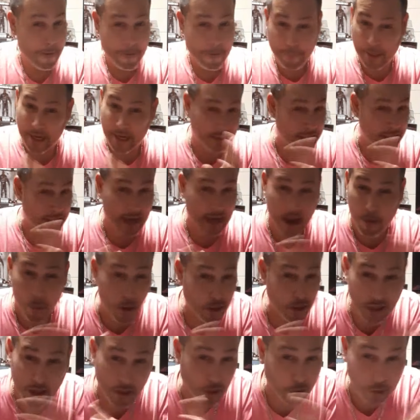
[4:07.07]
But I said I
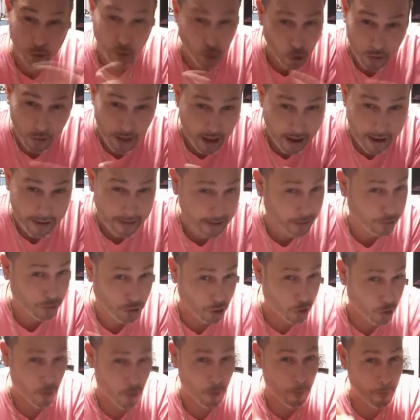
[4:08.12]
wasn't going to do that
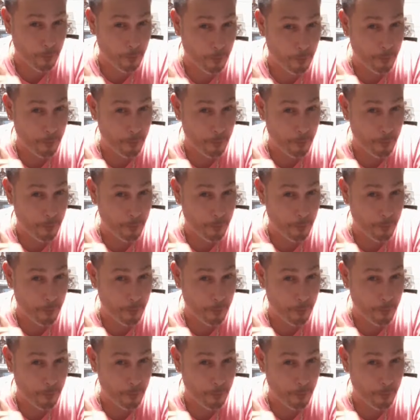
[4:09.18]
until